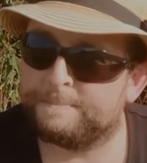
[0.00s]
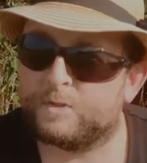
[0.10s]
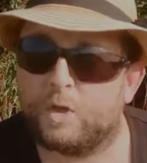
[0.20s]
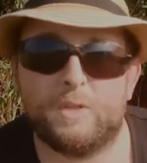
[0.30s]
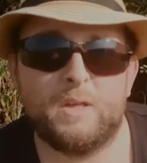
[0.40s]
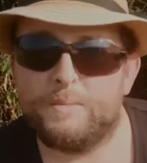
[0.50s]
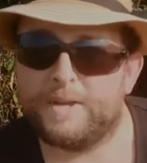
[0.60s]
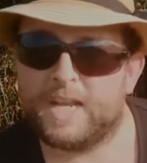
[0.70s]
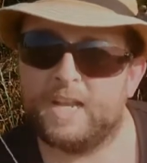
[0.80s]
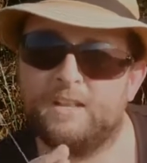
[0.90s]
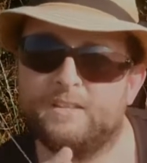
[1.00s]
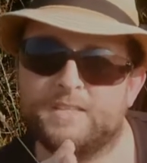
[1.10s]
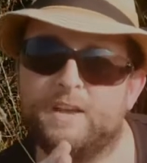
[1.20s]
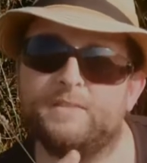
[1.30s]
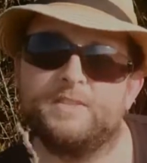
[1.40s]
So, beginning of the
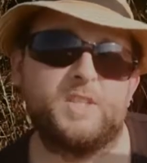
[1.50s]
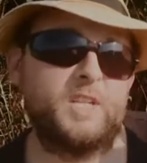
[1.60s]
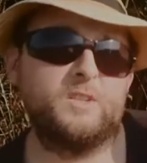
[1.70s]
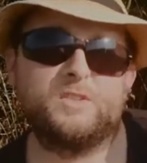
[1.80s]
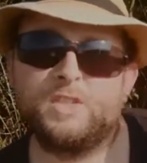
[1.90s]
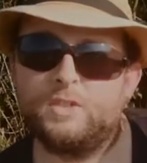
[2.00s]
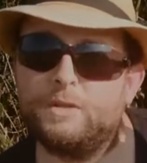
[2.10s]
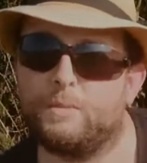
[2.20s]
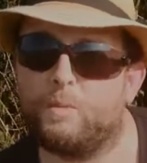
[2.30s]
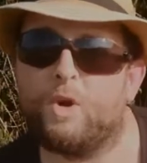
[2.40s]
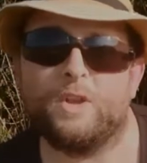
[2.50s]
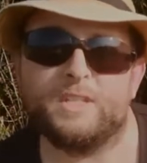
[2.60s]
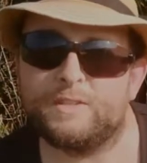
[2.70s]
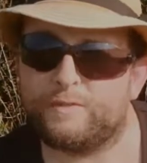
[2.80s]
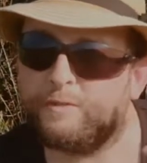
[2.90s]
seven seals, seal number one
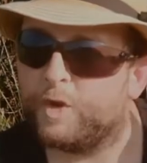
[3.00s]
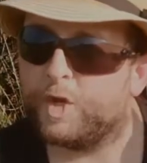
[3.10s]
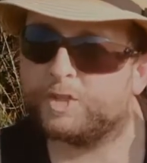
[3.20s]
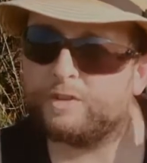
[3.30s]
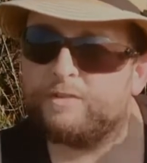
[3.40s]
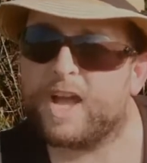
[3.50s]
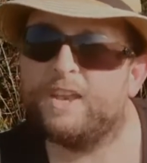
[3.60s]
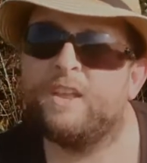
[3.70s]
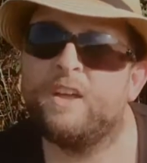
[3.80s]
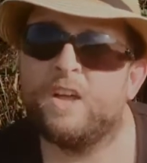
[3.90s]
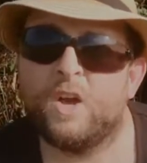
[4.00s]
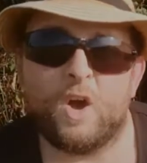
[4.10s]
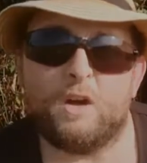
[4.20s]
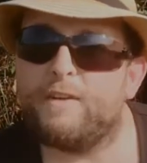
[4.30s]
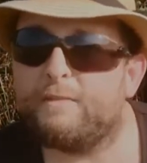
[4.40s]
is the first event
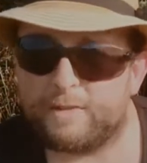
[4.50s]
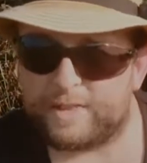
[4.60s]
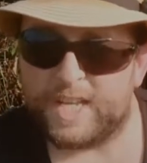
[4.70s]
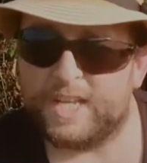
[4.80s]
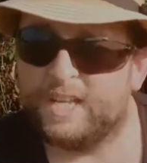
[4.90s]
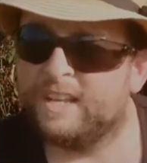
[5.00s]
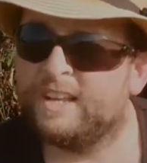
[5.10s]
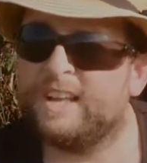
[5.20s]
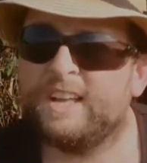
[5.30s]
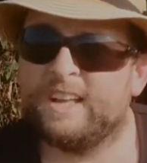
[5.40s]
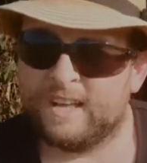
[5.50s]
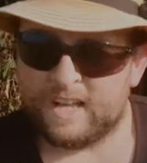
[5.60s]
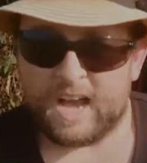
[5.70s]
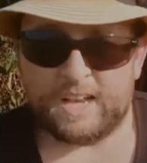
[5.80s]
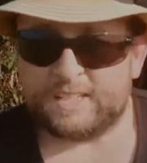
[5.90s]
of everything,
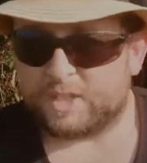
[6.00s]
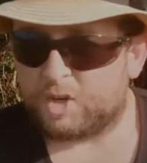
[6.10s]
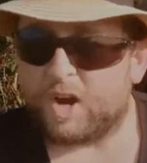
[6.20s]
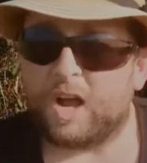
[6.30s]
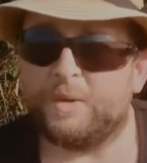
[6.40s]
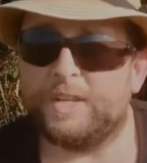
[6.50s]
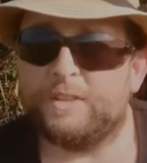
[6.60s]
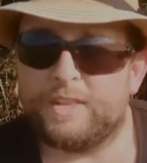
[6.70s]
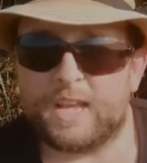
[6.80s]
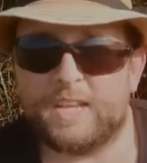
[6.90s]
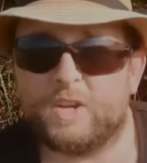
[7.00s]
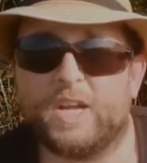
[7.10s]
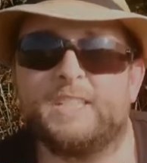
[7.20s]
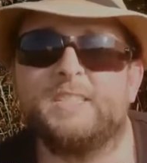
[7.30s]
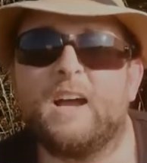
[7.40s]
and it's the crowning of the
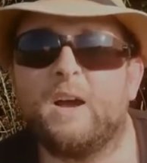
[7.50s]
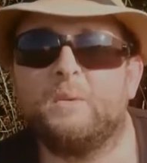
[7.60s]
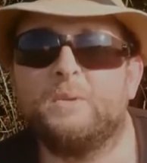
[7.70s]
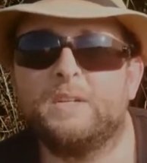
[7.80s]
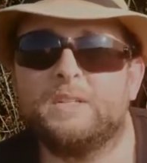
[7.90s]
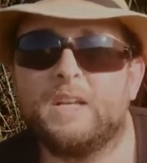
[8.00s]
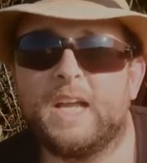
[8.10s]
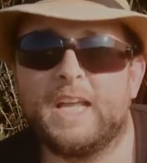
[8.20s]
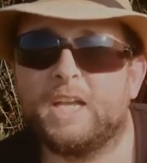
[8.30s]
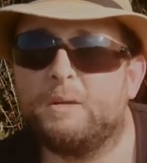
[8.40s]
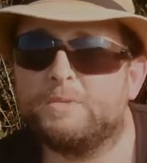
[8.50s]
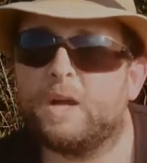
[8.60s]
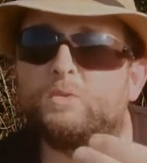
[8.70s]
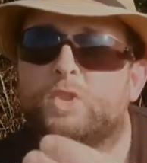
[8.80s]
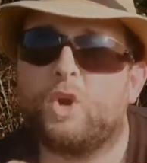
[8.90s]
Antichrist. Now, he comes
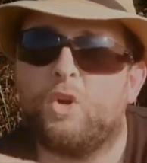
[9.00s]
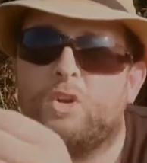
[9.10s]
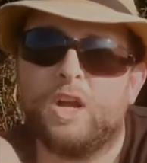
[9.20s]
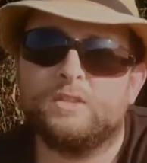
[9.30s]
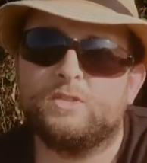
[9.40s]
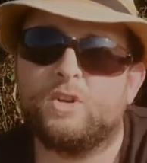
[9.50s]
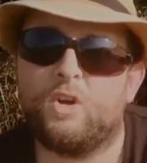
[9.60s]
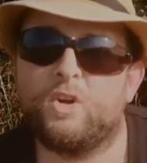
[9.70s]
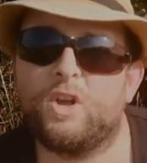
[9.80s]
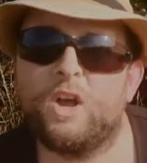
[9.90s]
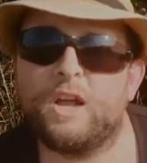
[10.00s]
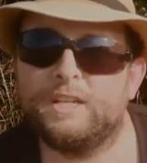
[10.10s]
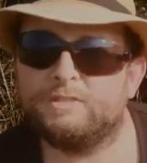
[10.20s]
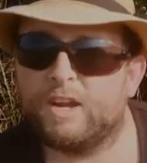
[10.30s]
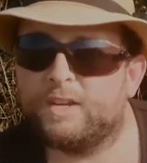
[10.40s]
out to conquer and to conquer, and
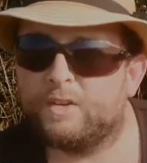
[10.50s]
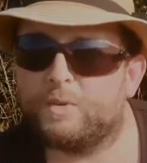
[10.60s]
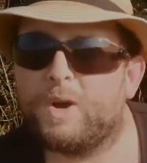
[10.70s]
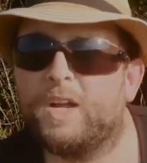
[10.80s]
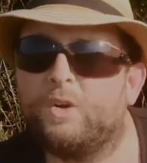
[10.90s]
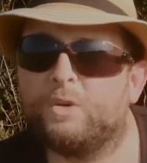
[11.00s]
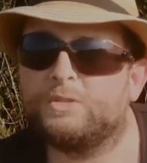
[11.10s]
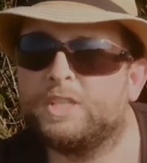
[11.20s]
he's riding on a white horse.